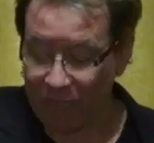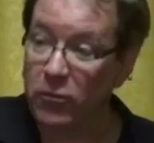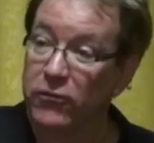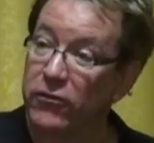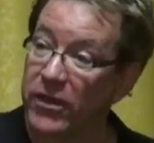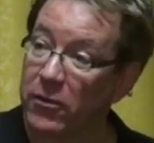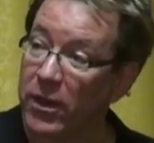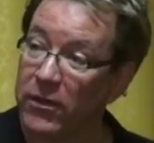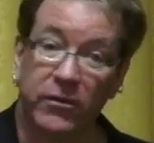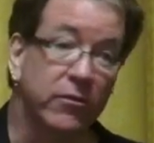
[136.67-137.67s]
future
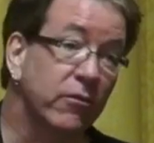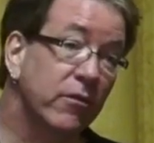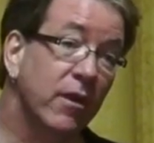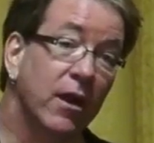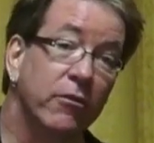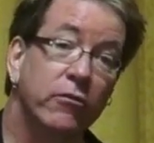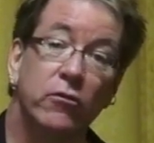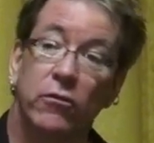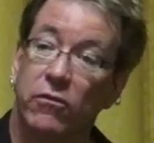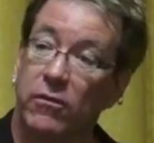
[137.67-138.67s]
generations, uh,
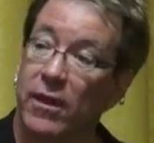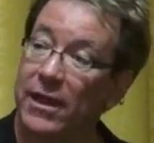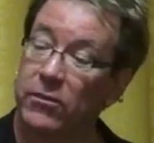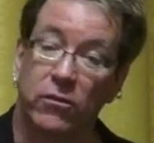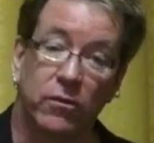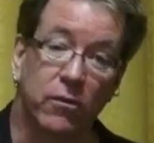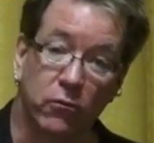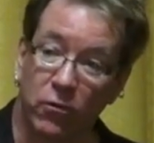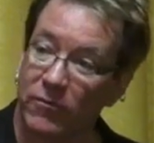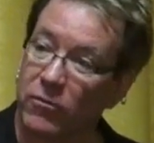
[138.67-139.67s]
students at the
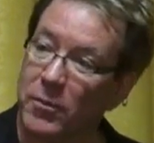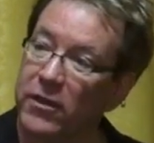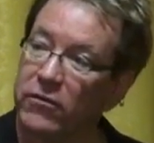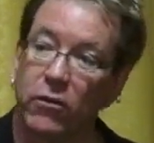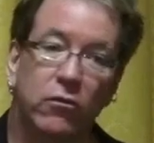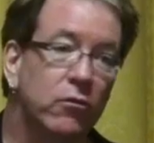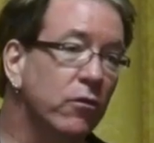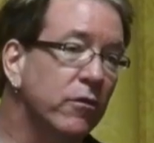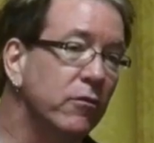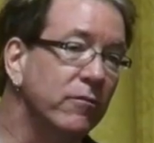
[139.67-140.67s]
School of Information,
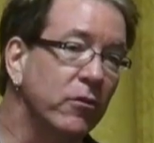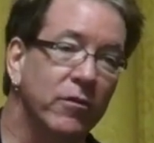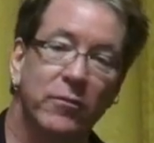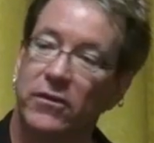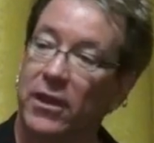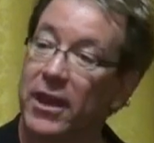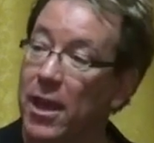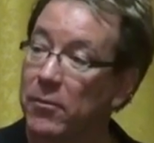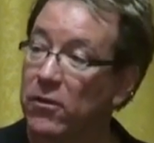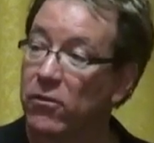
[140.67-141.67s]
students at the University of Michigan
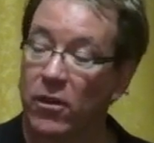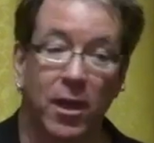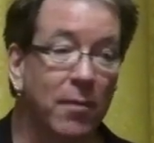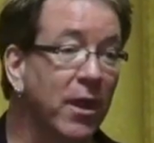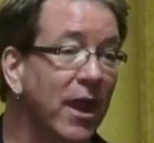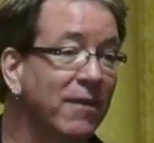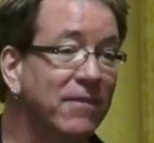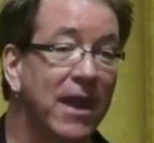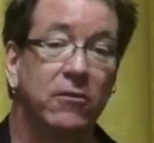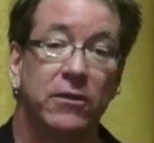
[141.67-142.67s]
campus, alumni,
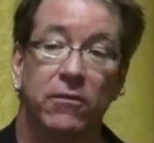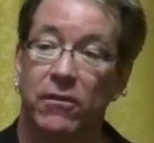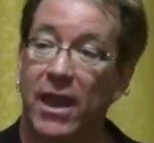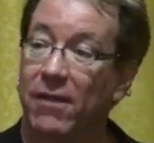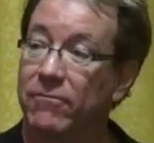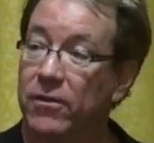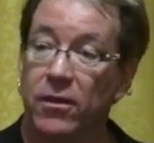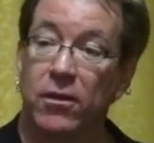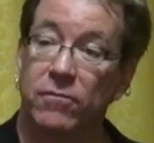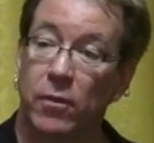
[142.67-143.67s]
faculty, staff
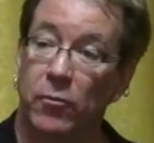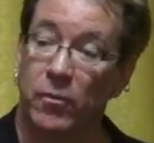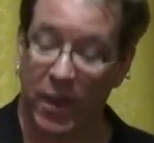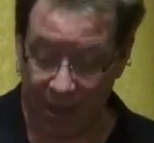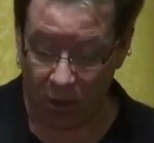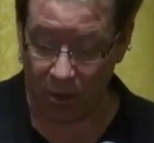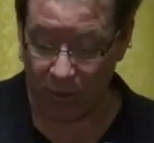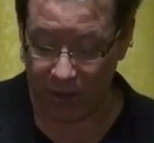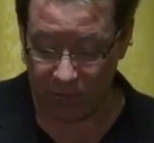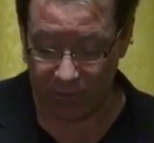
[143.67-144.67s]
from Ann
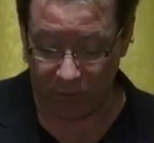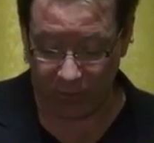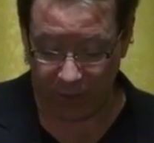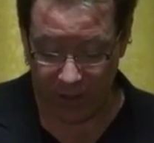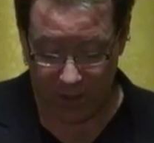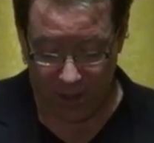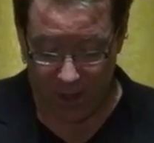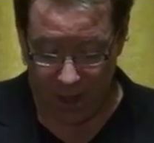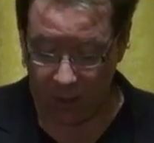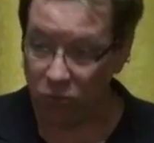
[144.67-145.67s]
Arbor and University
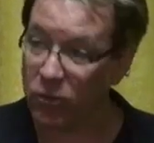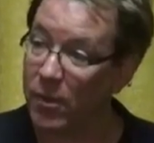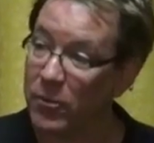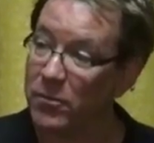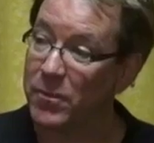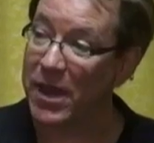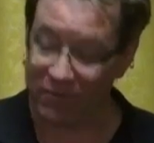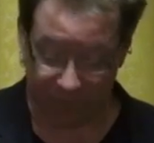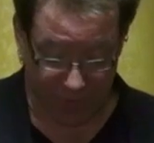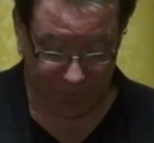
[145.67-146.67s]
uh, who come and
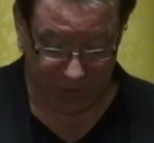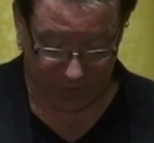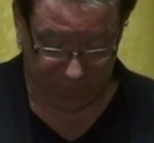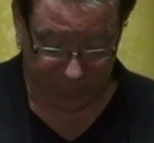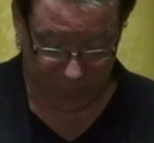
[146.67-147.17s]
benefit from this.